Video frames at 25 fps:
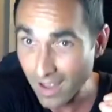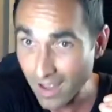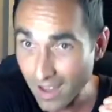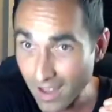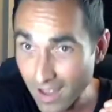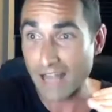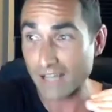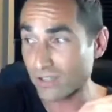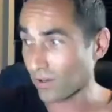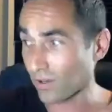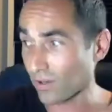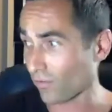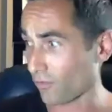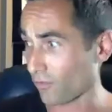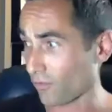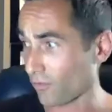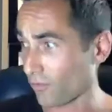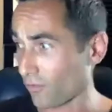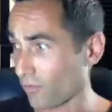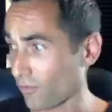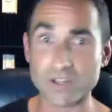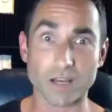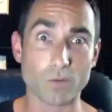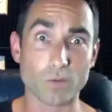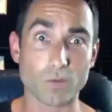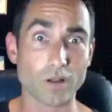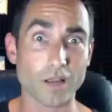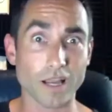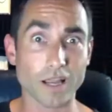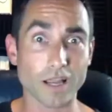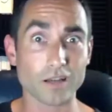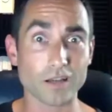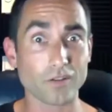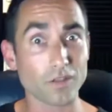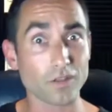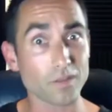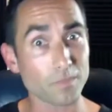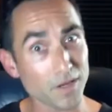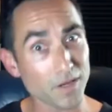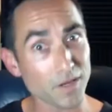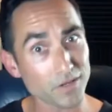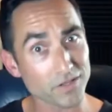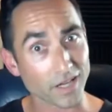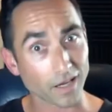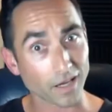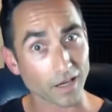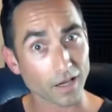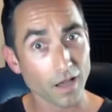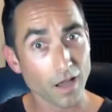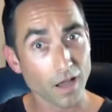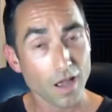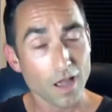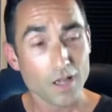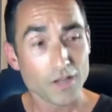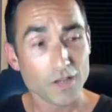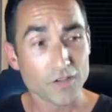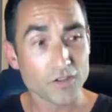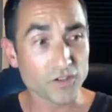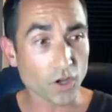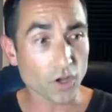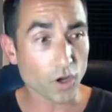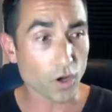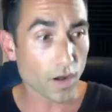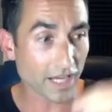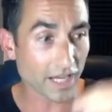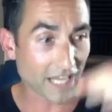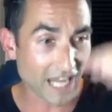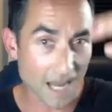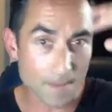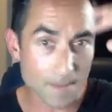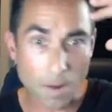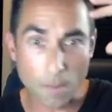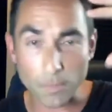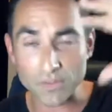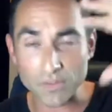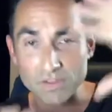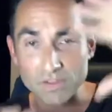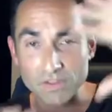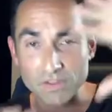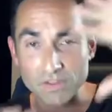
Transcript: And so for me, I was like, well, I got to do the music. So I came up with this